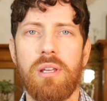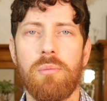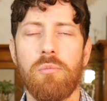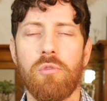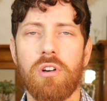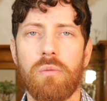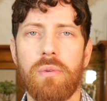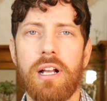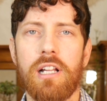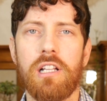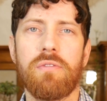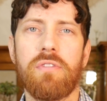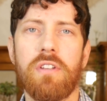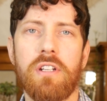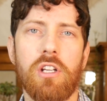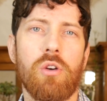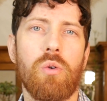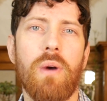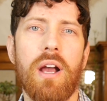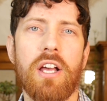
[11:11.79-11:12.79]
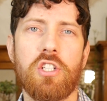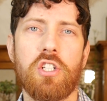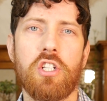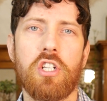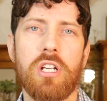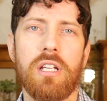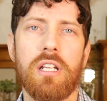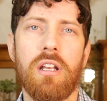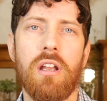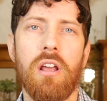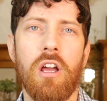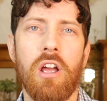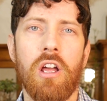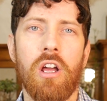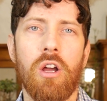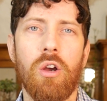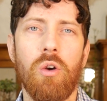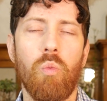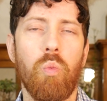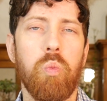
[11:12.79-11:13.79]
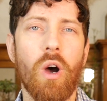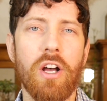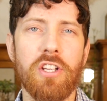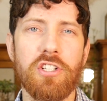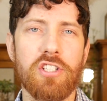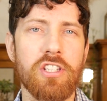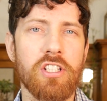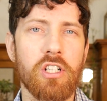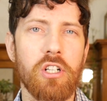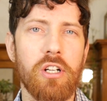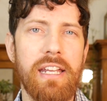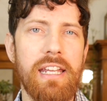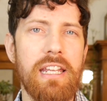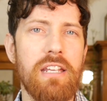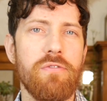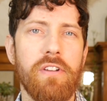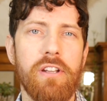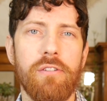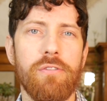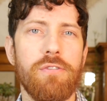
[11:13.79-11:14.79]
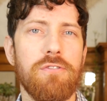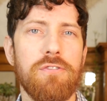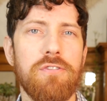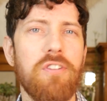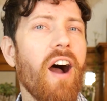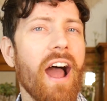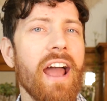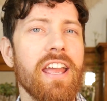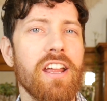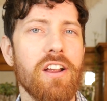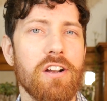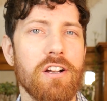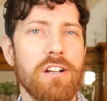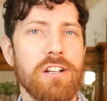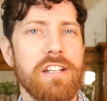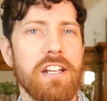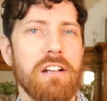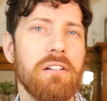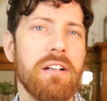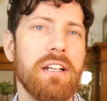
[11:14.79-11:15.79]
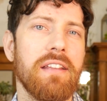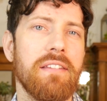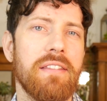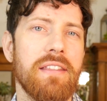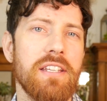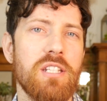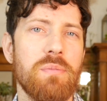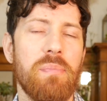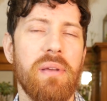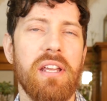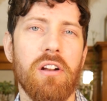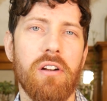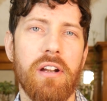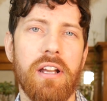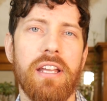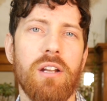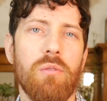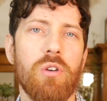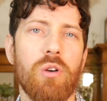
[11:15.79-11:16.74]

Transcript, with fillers: the more relevant question was there even fire during this period?